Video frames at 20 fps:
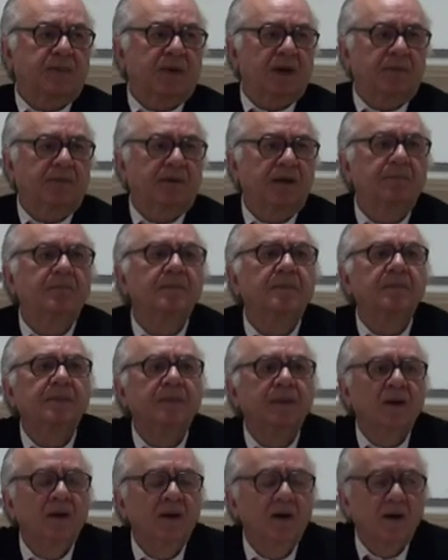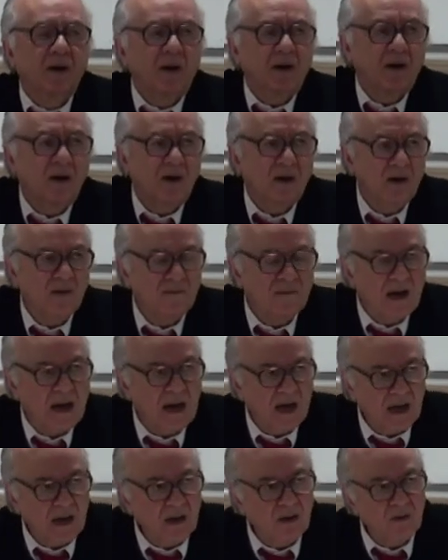problem of
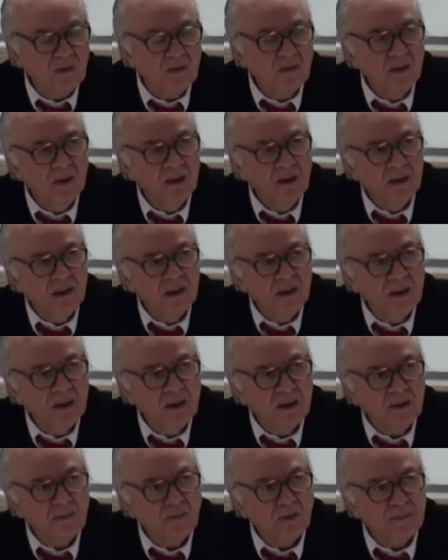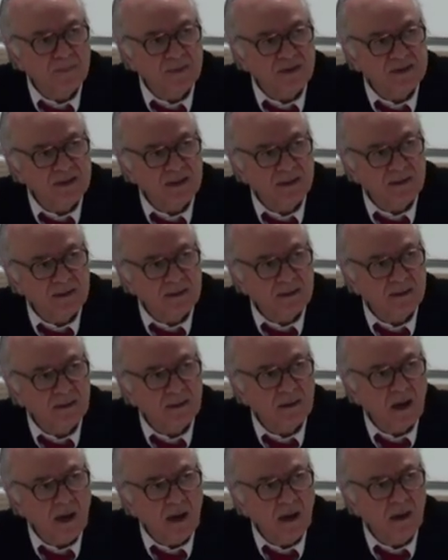how representing
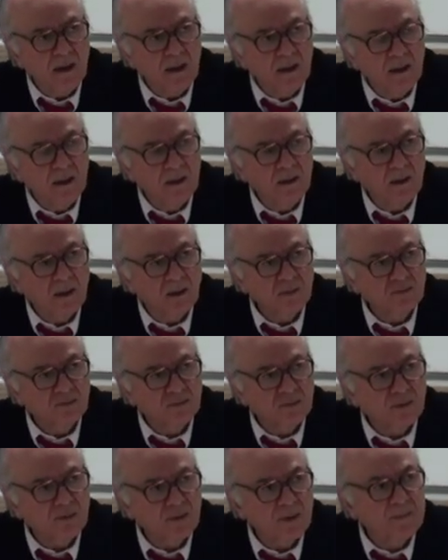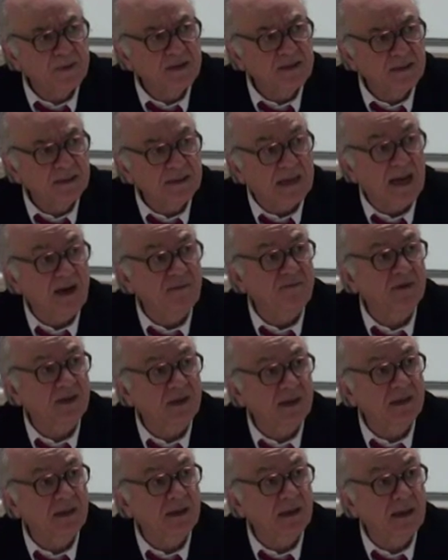of to represent
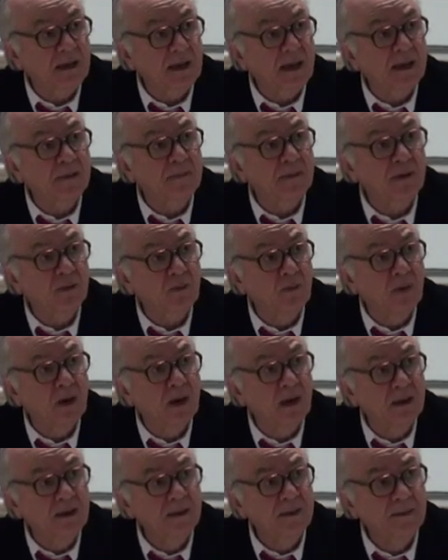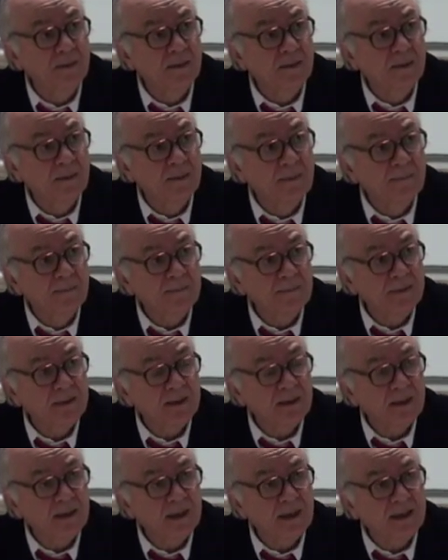African in a labeling way,
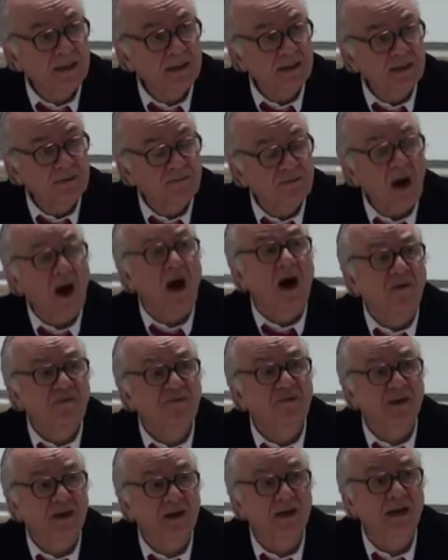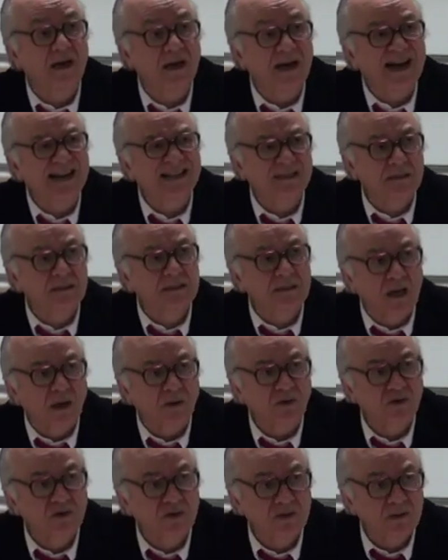and if Africa as
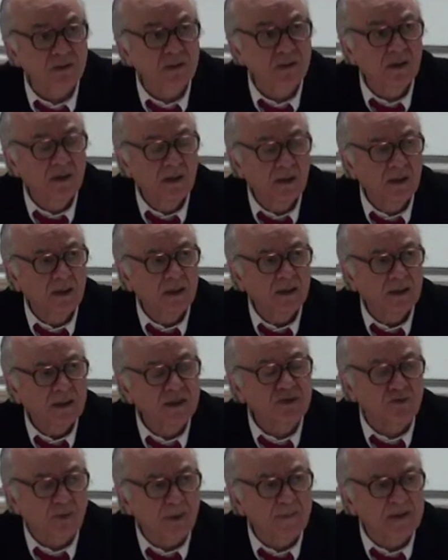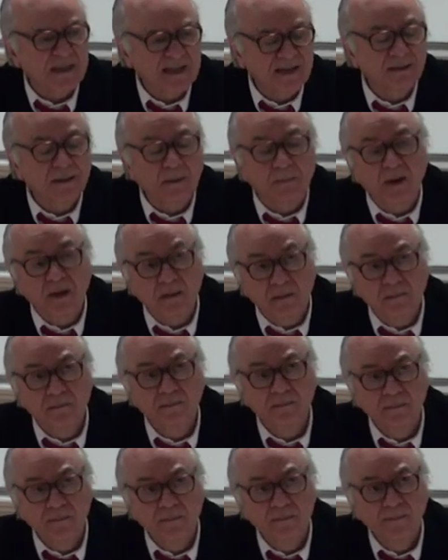such is representable,
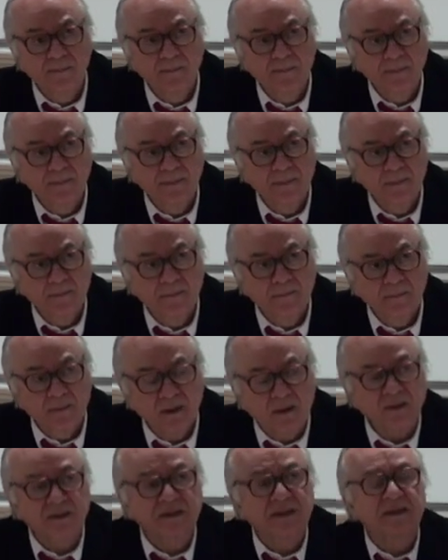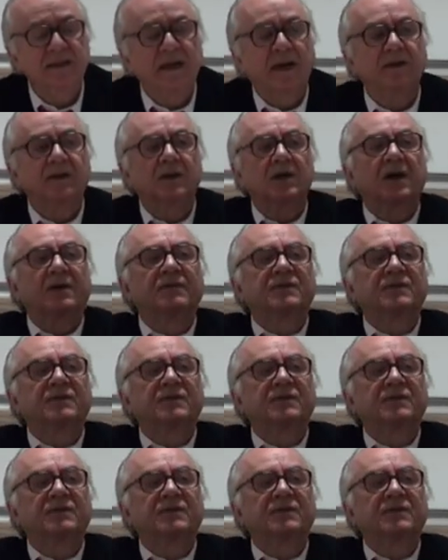because this idea